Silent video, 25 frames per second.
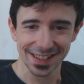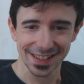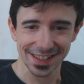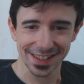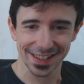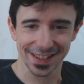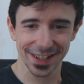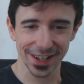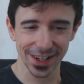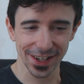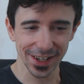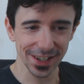
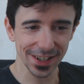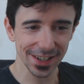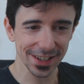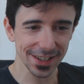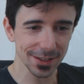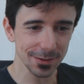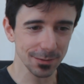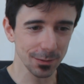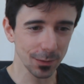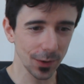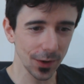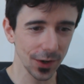
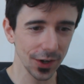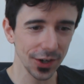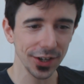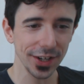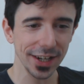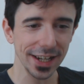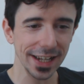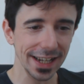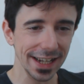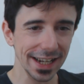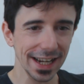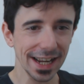Good
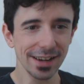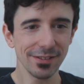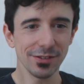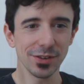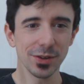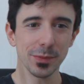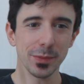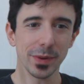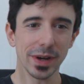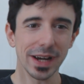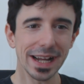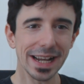morning,
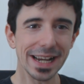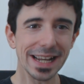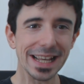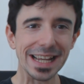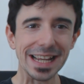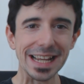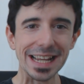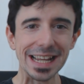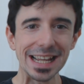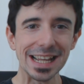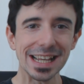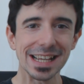
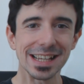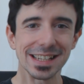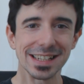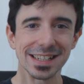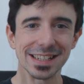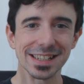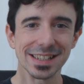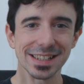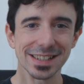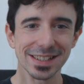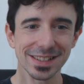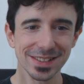everybody.
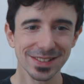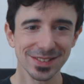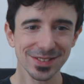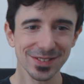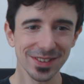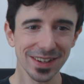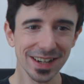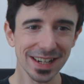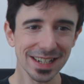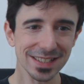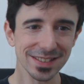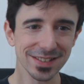
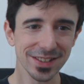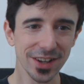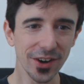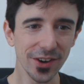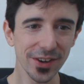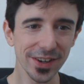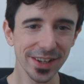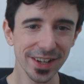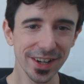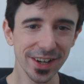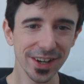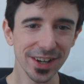What is
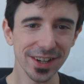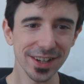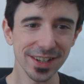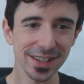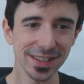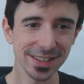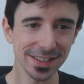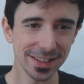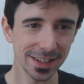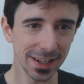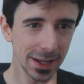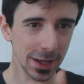going
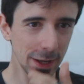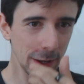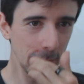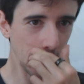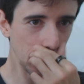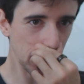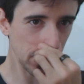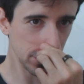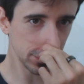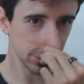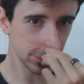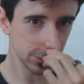on?
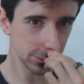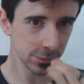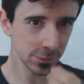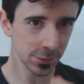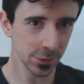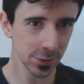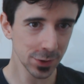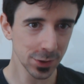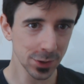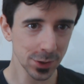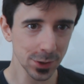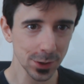
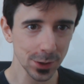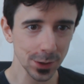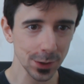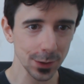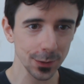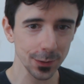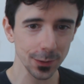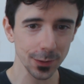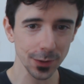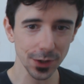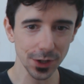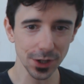
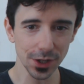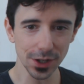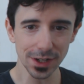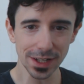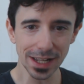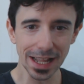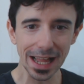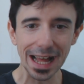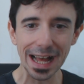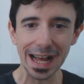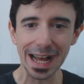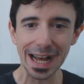We're
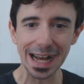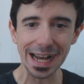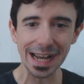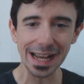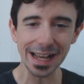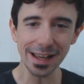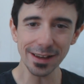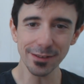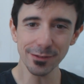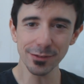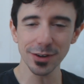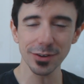
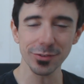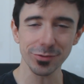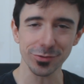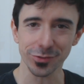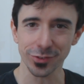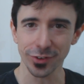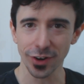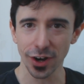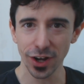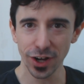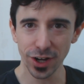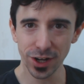live
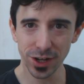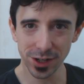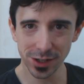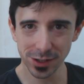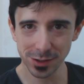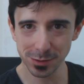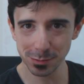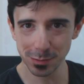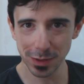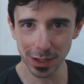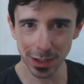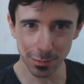
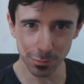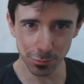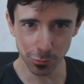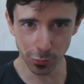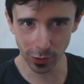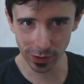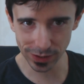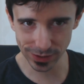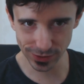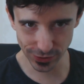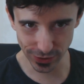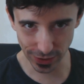from
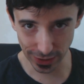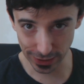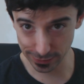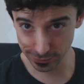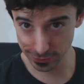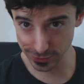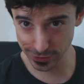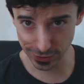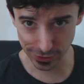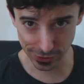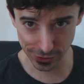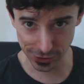Buenos
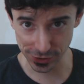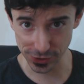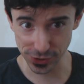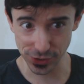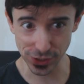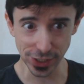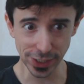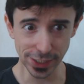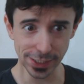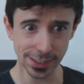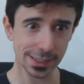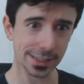Aires,
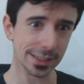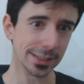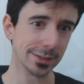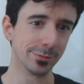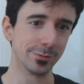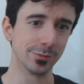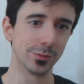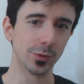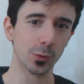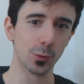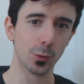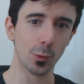Argentina.
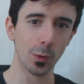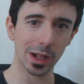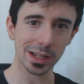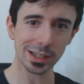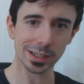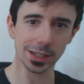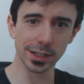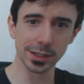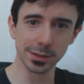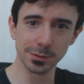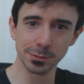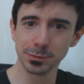
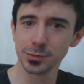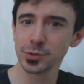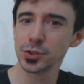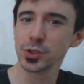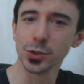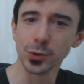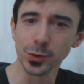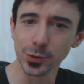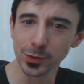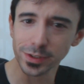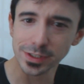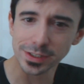Welcome
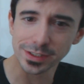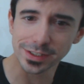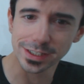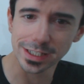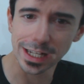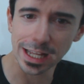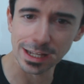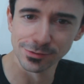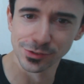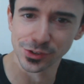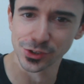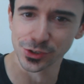to this
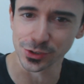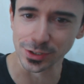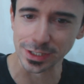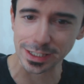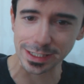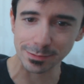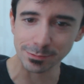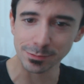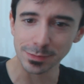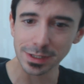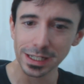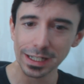live
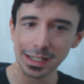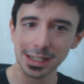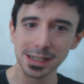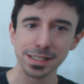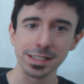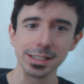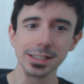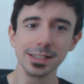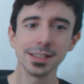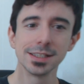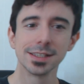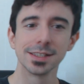stream.
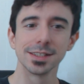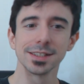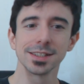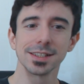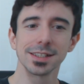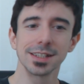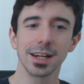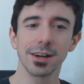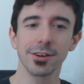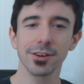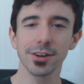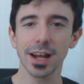
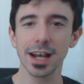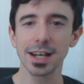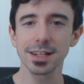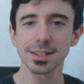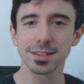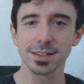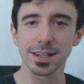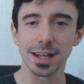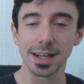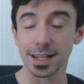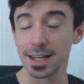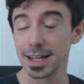All right,
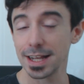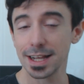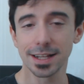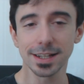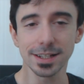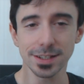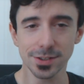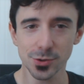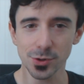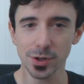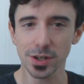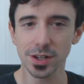guys, I
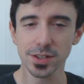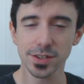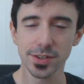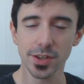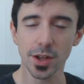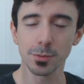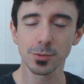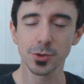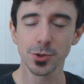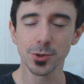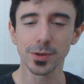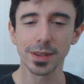sort of
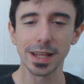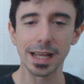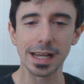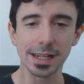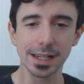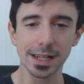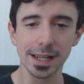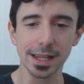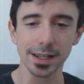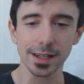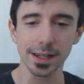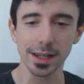stopped doing
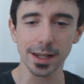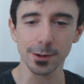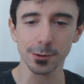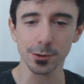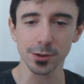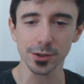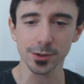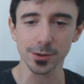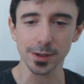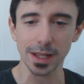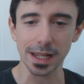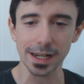that. I
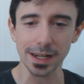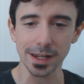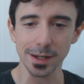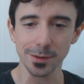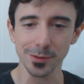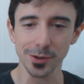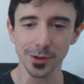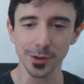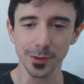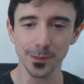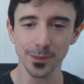won't do that anymore.